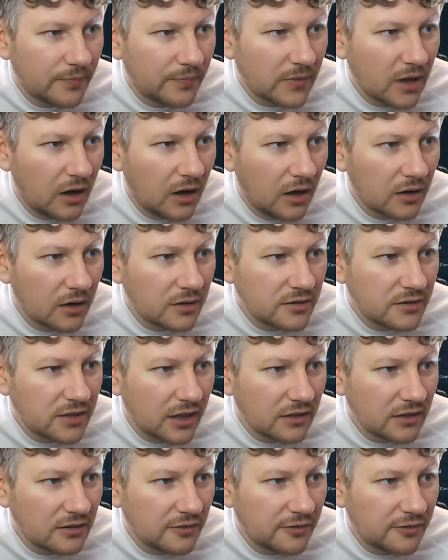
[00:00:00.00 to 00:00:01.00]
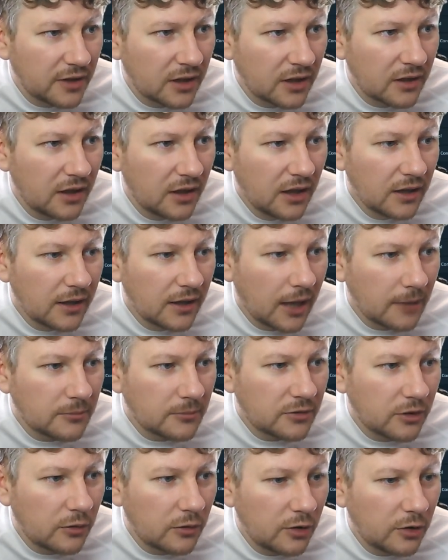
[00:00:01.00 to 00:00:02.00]
architect, I think. Yep,
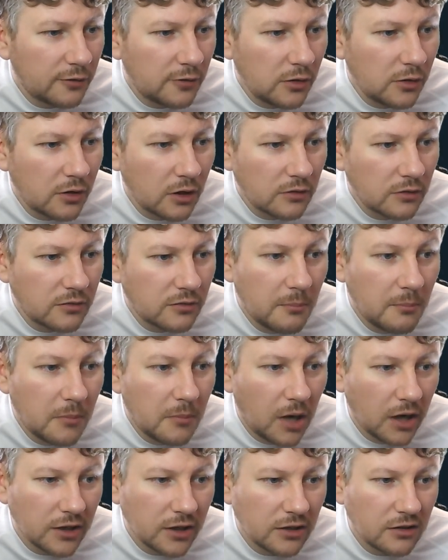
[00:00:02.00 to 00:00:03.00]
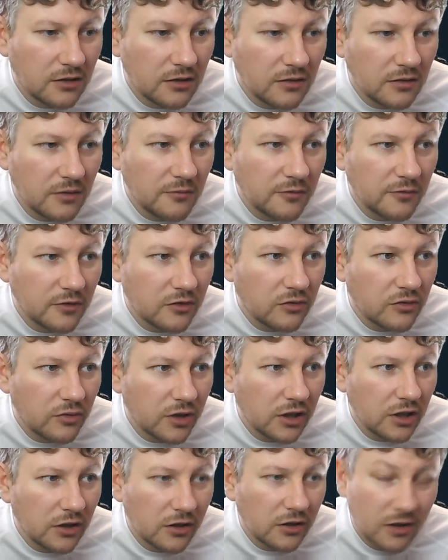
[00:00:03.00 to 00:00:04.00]
so if you go to mining and
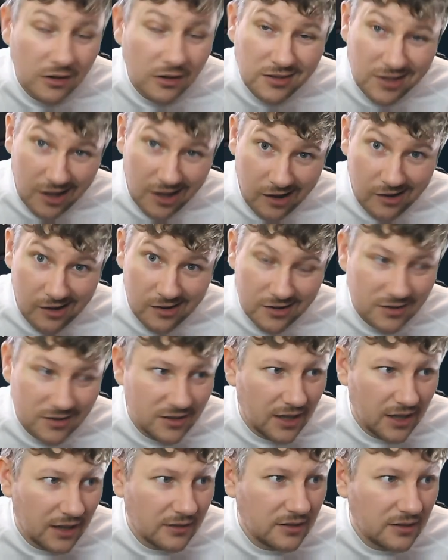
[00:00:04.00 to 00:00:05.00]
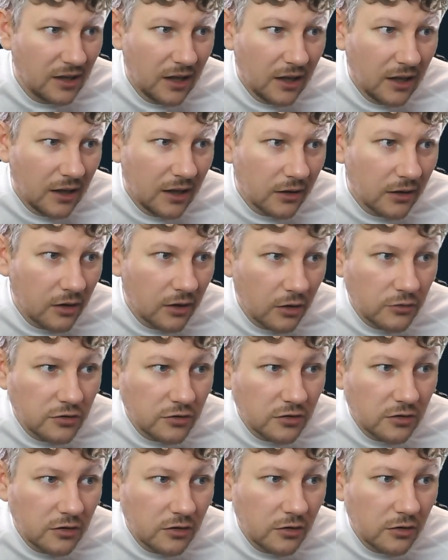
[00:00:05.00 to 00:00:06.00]
inventory, you go to architect and go
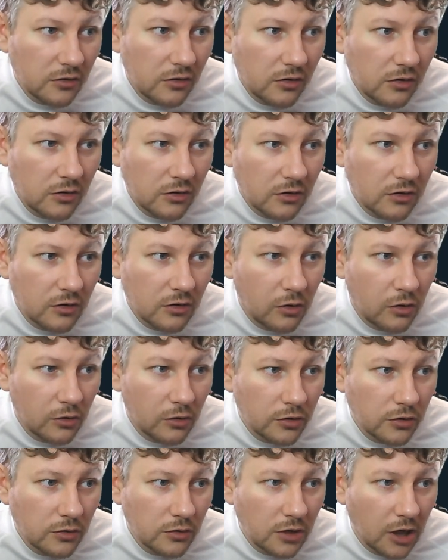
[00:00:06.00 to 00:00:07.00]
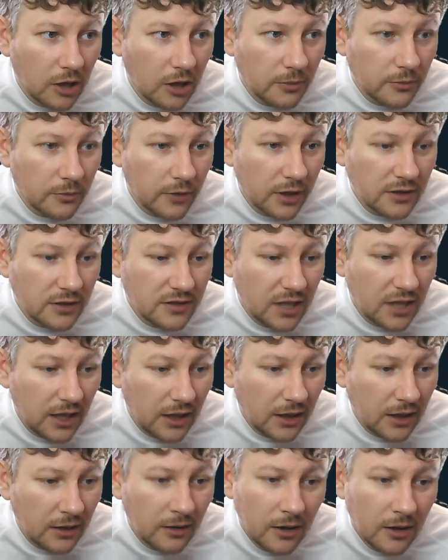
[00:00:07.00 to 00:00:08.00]
to your core unit upgrades
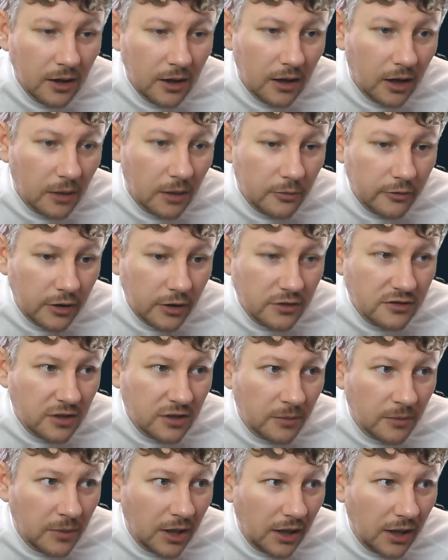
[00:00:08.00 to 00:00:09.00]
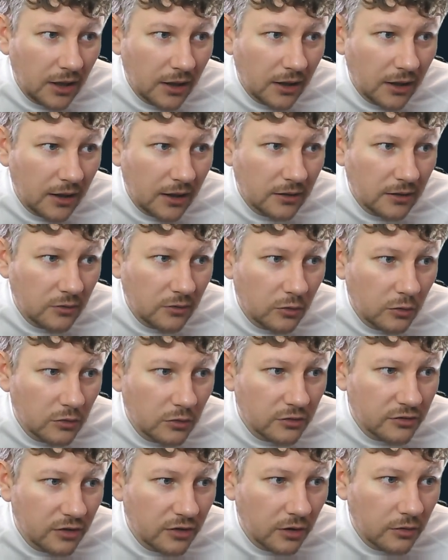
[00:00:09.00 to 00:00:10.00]
here, upgrade some here, and
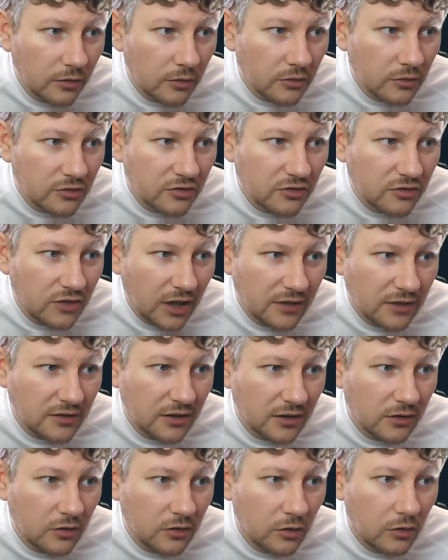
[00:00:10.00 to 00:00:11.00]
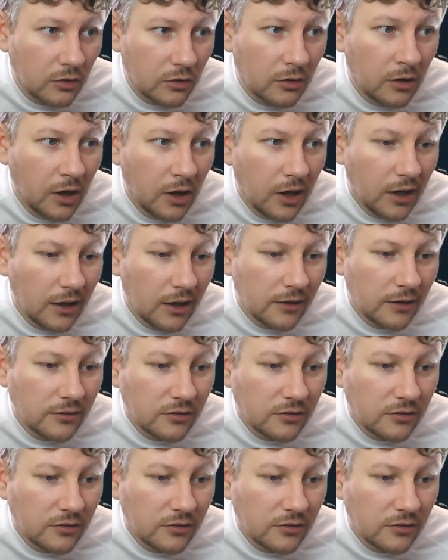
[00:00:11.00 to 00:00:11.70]
also your static core and